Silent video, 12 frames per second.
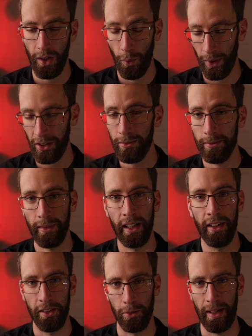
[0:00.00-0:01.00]
Well,
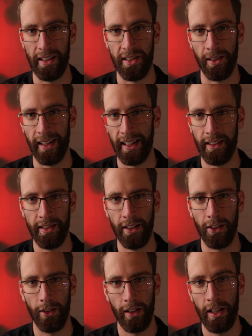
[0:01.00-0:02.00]
raise your
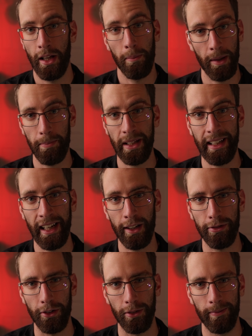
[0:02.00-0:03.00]
ISO, but be
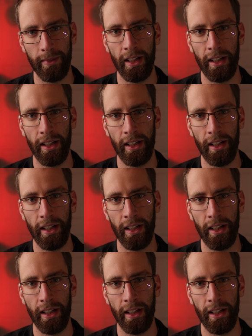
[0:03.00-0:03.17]
careful.